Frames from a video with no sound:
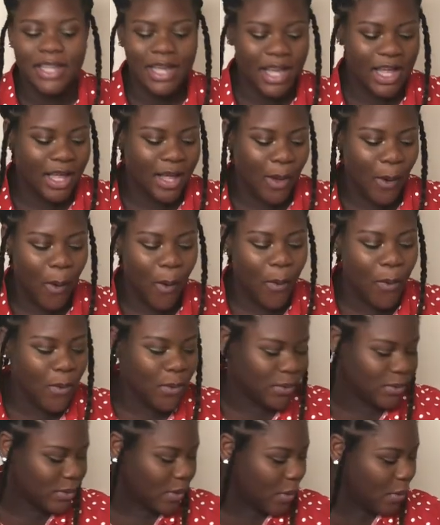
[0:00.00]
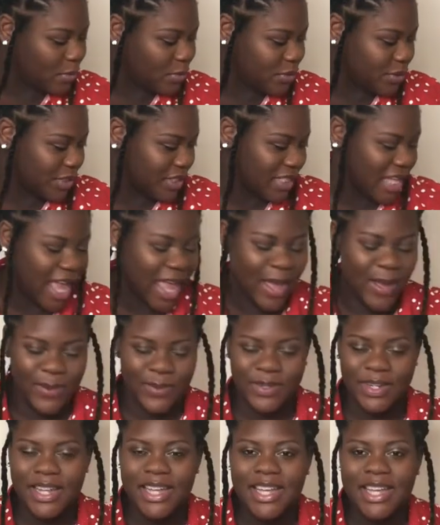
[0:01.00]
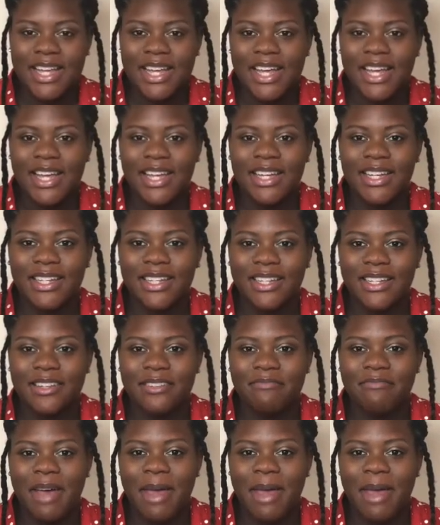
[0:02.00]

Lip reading: an old ultrasound of